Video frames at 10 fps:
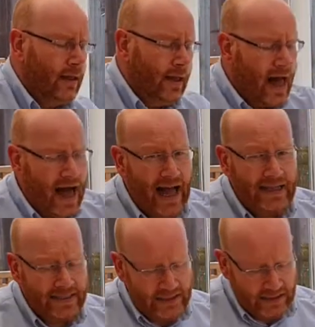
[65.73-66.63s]

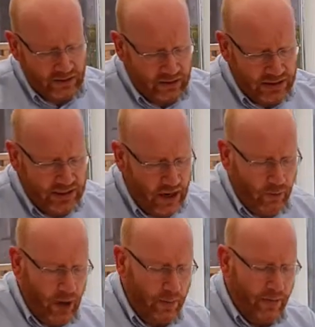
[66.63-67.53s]
And it is also
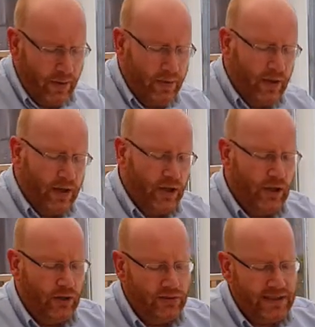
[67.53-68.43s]
operable
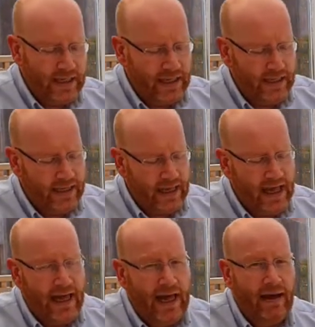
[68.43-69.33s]
using
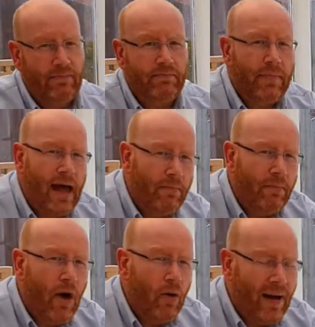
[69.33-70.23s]
a
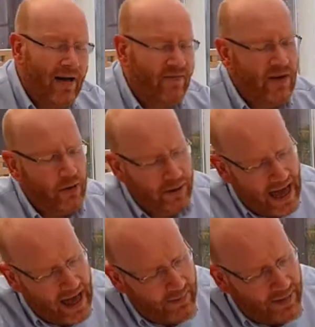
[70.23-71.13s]
mobile phone
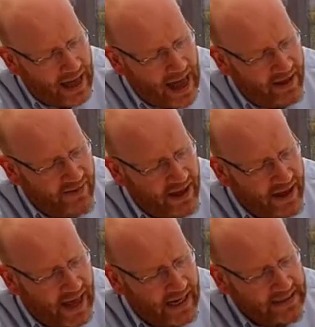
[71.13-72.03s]
app, either
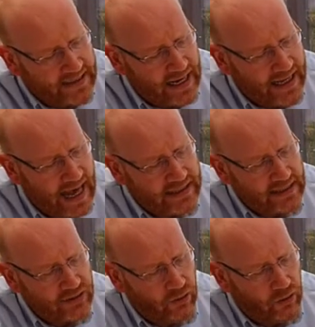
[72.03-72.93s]
as a
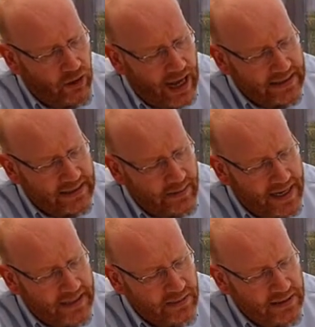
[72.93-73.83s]
guest or as the
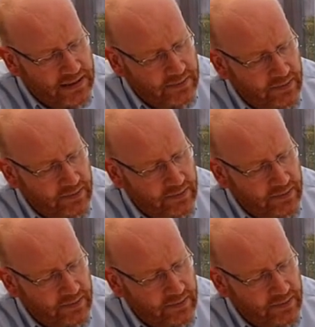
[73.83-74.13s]
management.